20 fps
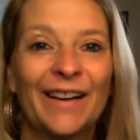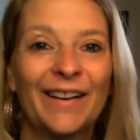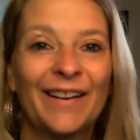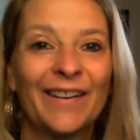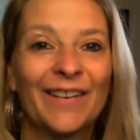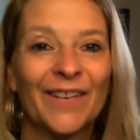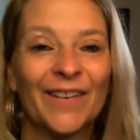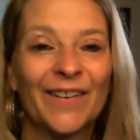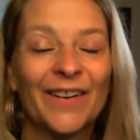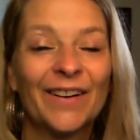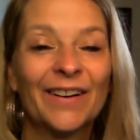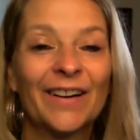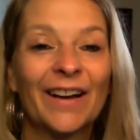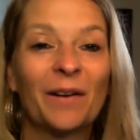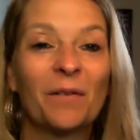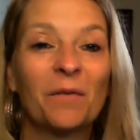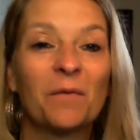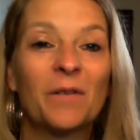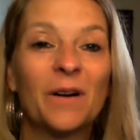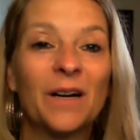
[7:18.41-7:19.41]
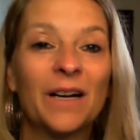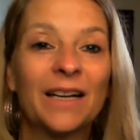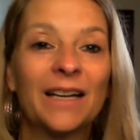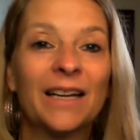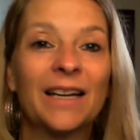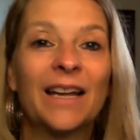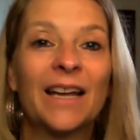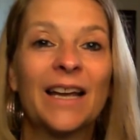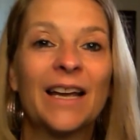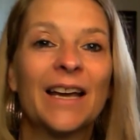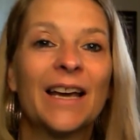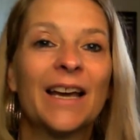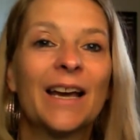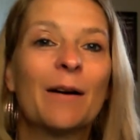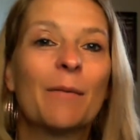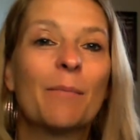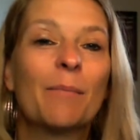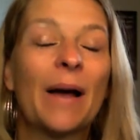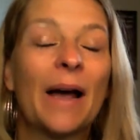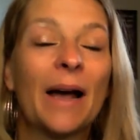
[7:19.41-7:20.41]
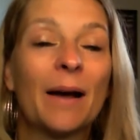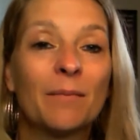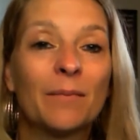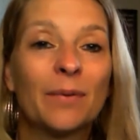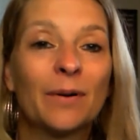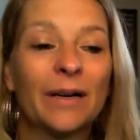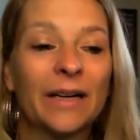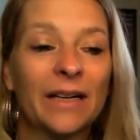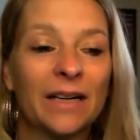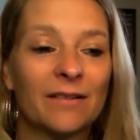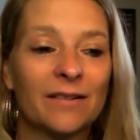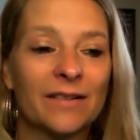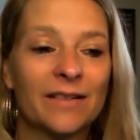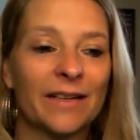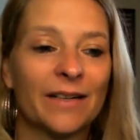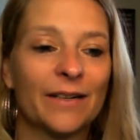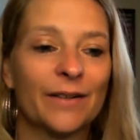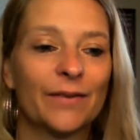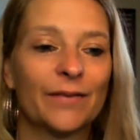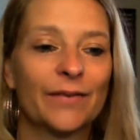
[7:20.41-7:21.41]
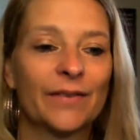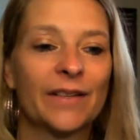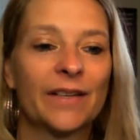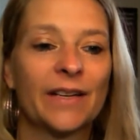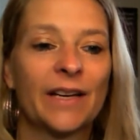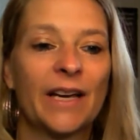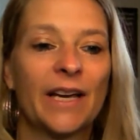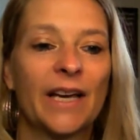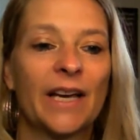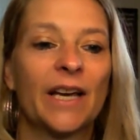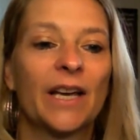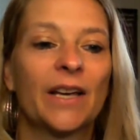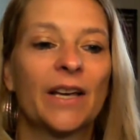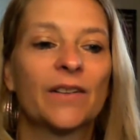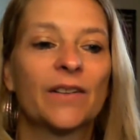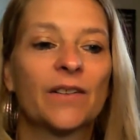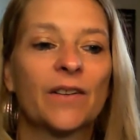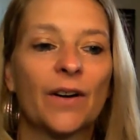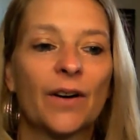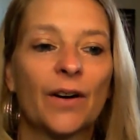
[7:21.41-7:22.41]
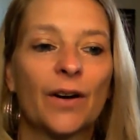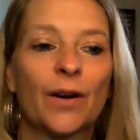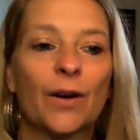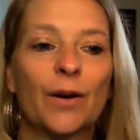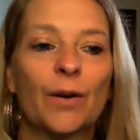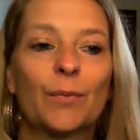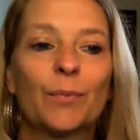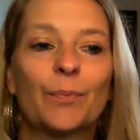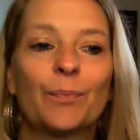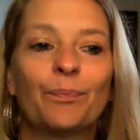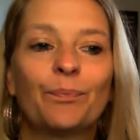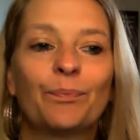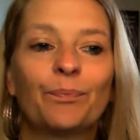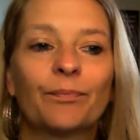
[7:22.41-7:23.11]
you know, like really pampering ourselves. So